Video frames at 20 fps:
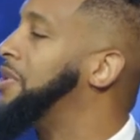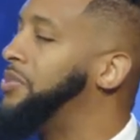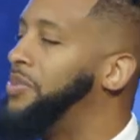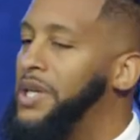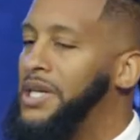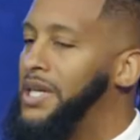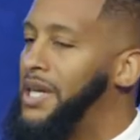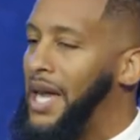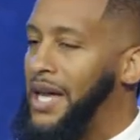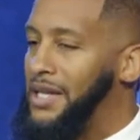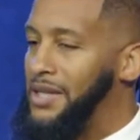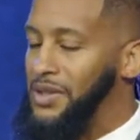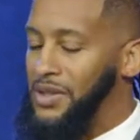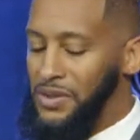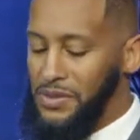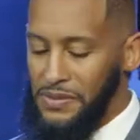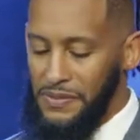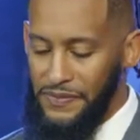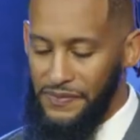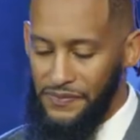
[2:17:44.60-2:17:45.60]
what we can't
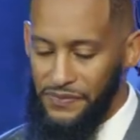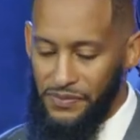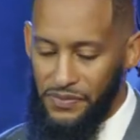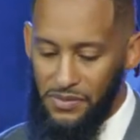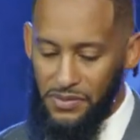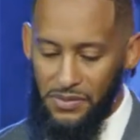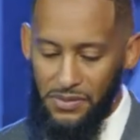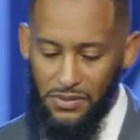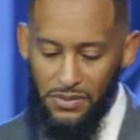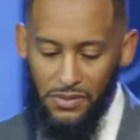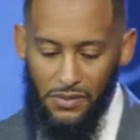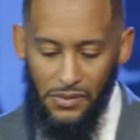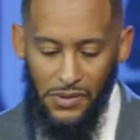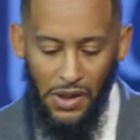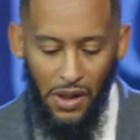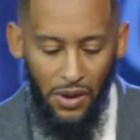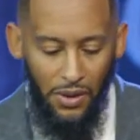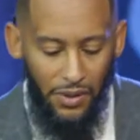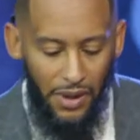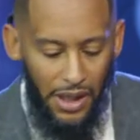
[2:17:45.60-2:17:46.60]
do.
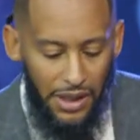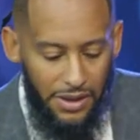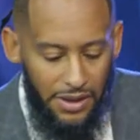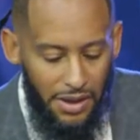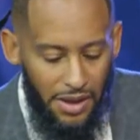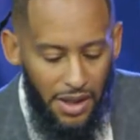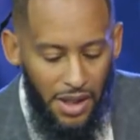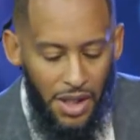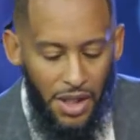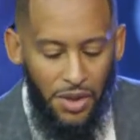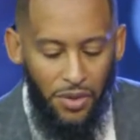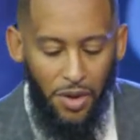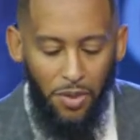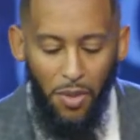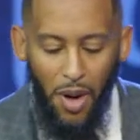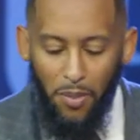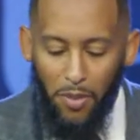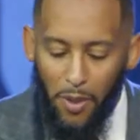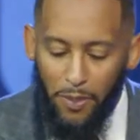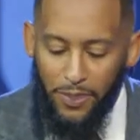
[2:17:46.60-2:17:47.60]
All right?
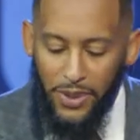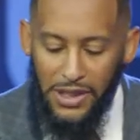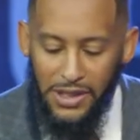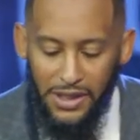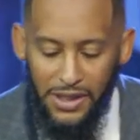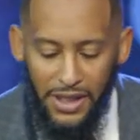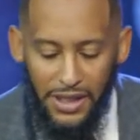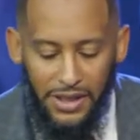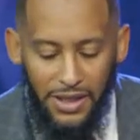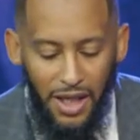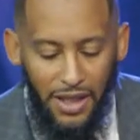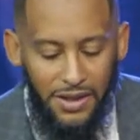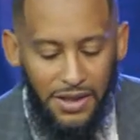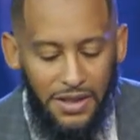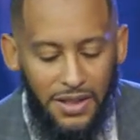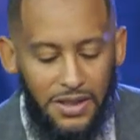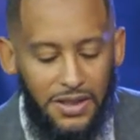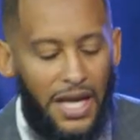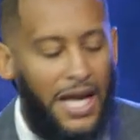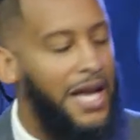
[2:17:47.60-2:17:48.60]
Remember, Peter didn't
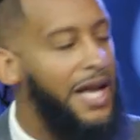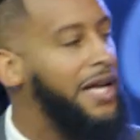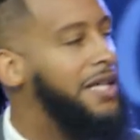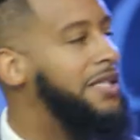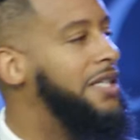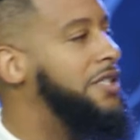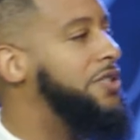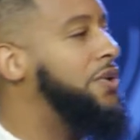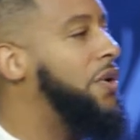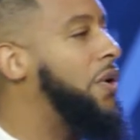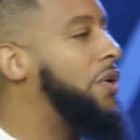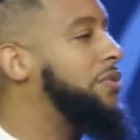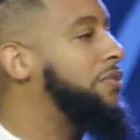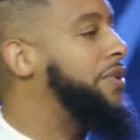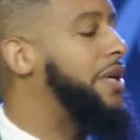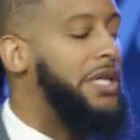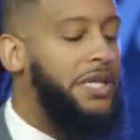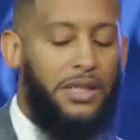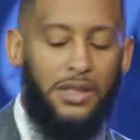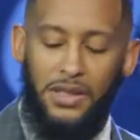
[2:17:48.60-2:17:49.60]
understand his own
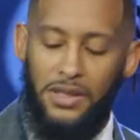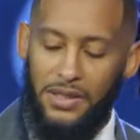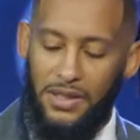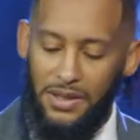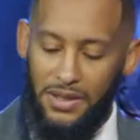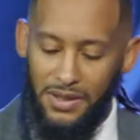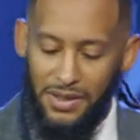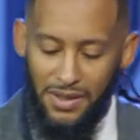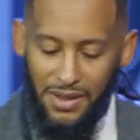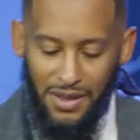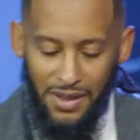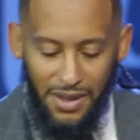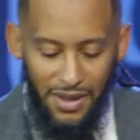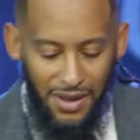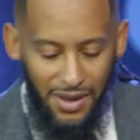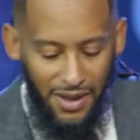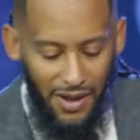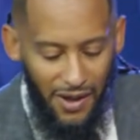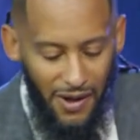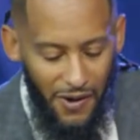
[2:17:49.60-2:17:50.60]
weaknesses.
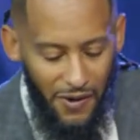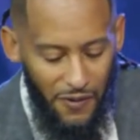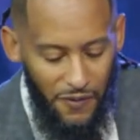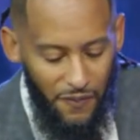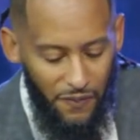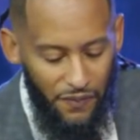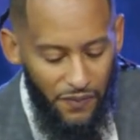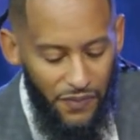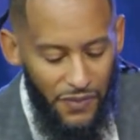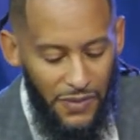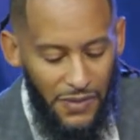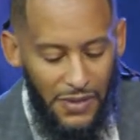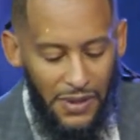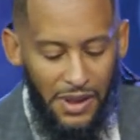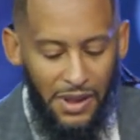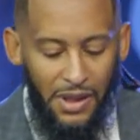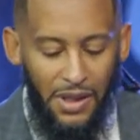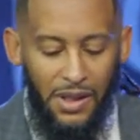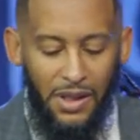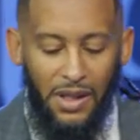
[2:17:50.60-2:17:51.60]
Huh?
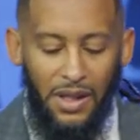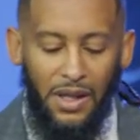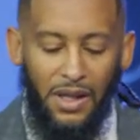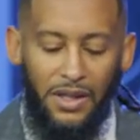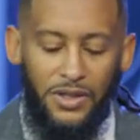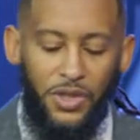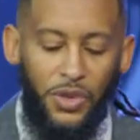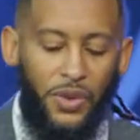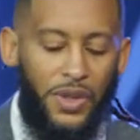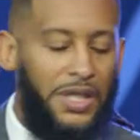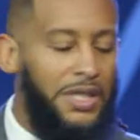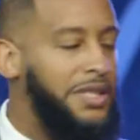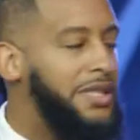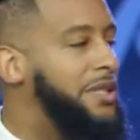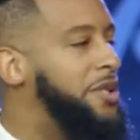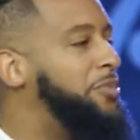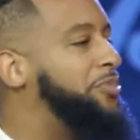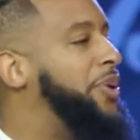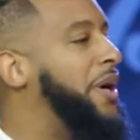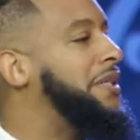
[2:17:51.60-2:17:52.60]
So he
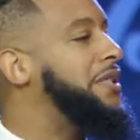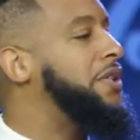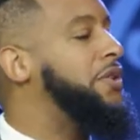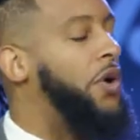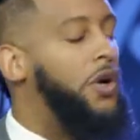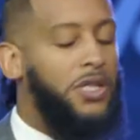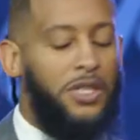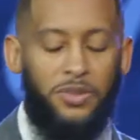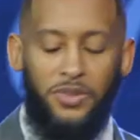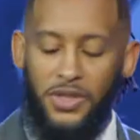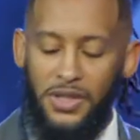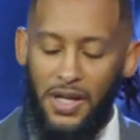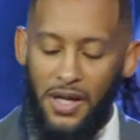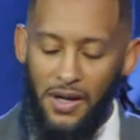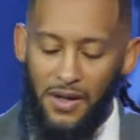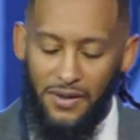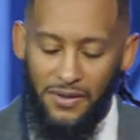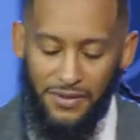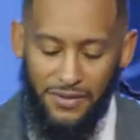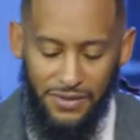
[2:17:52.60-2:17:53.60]
depended on
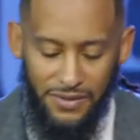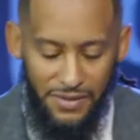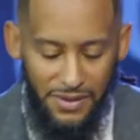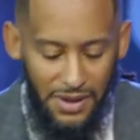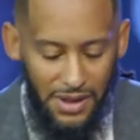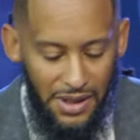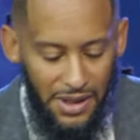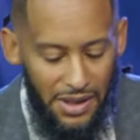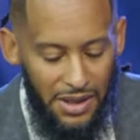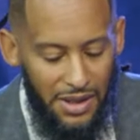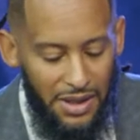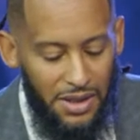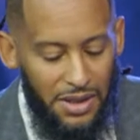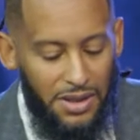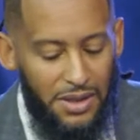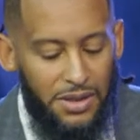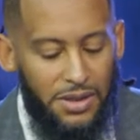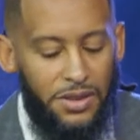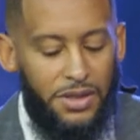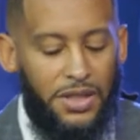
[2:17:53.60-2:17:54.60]
himself.
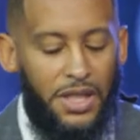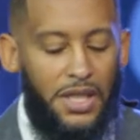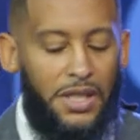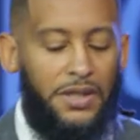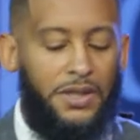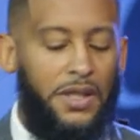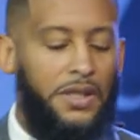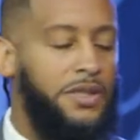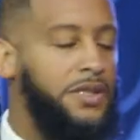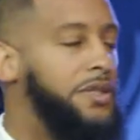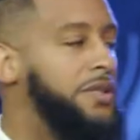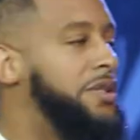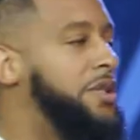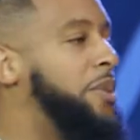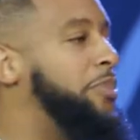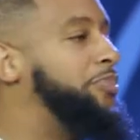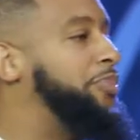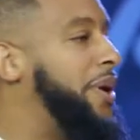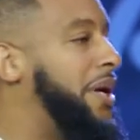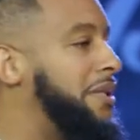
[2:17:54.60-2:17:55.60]
Jesus
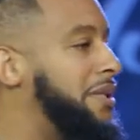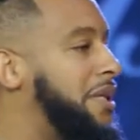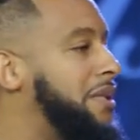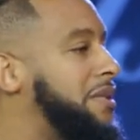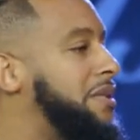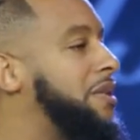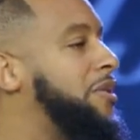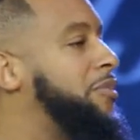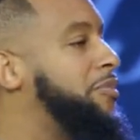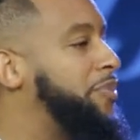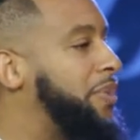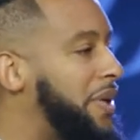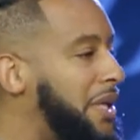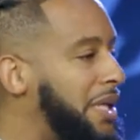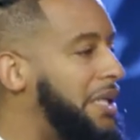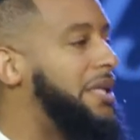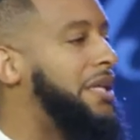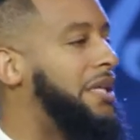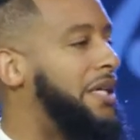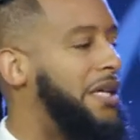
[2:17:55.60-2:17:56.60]
depended
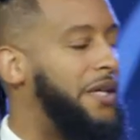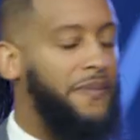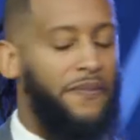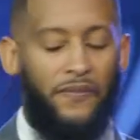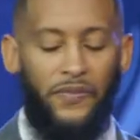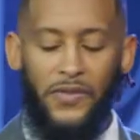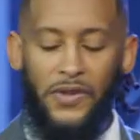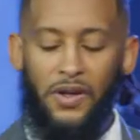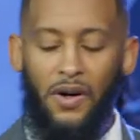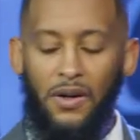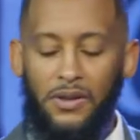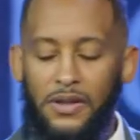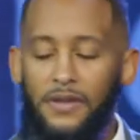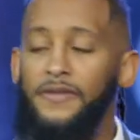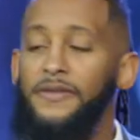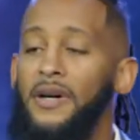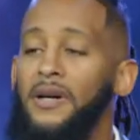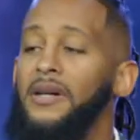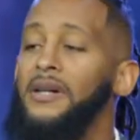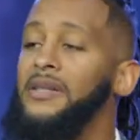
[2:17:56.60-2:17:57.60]
completely on the
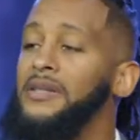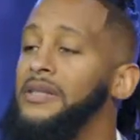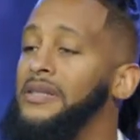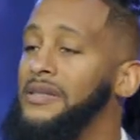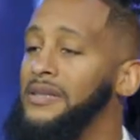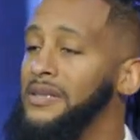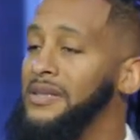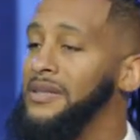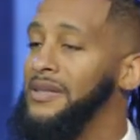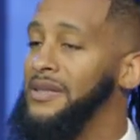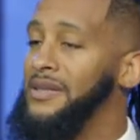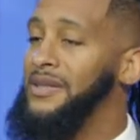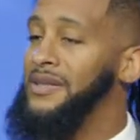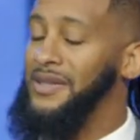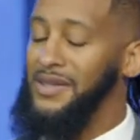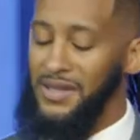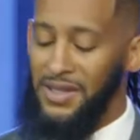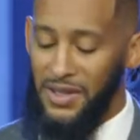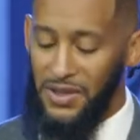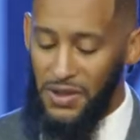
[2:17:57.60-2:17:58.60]
Father,
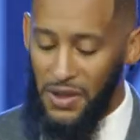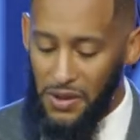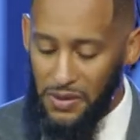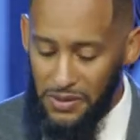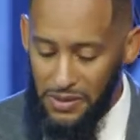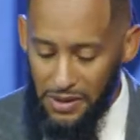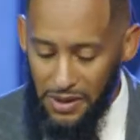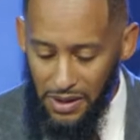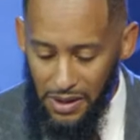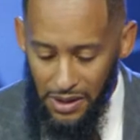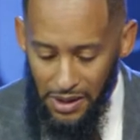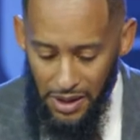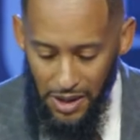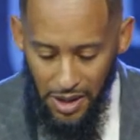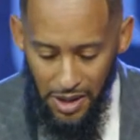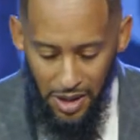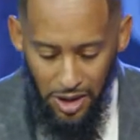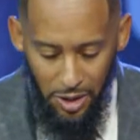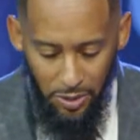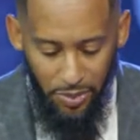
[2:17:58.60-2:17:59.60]
you know?
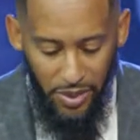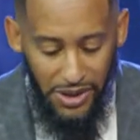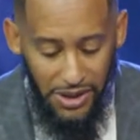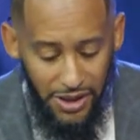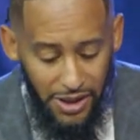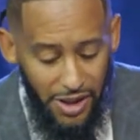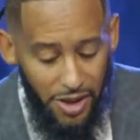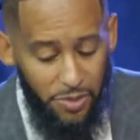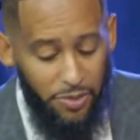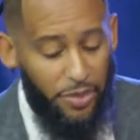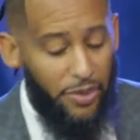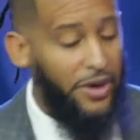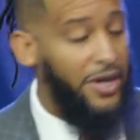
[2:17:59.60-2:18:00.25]
Peter didn't